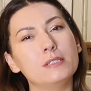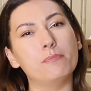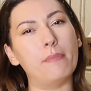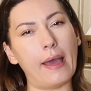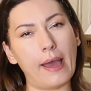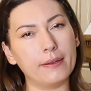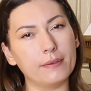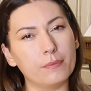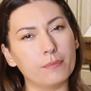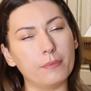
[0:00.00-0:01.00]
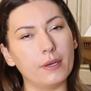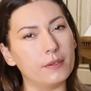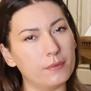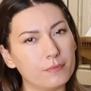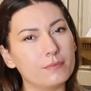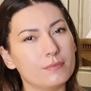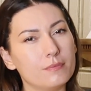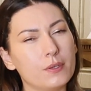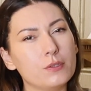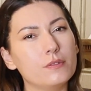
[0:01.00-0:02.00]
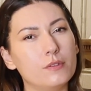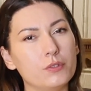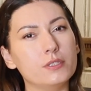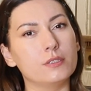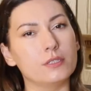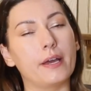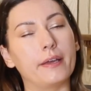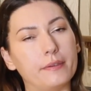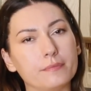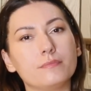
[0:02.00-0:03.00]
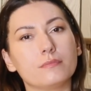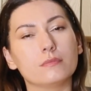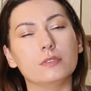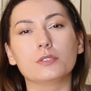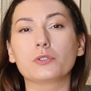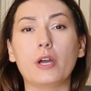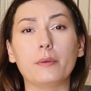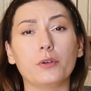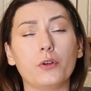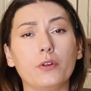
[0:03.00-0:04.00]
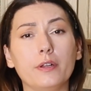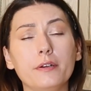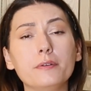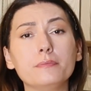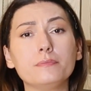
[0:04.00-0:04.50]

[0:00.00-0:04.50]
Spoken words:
it's bad, but because of the reasons I described earlier.